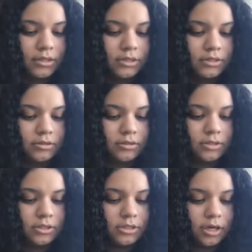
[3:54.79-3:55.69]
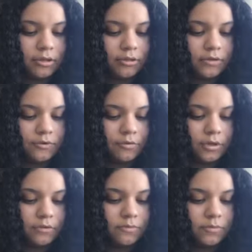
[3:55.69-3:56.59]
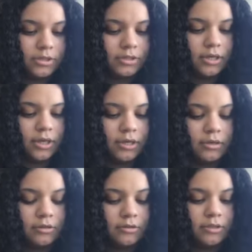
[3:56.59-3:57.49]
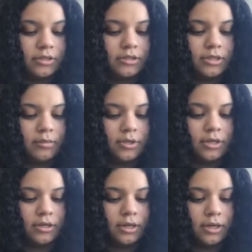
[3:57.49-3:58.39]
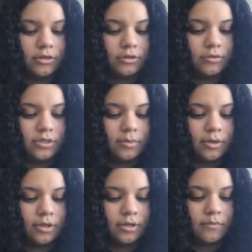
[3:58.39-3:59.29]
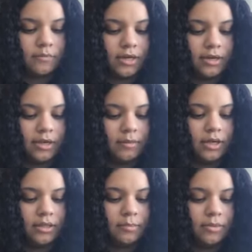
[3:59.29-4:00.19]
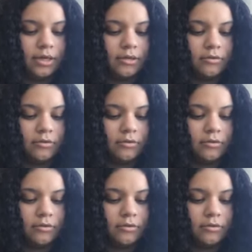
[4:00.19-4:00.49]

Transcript: she is the author of 12 books, including Zami, A New Spelling of My Name, and The Black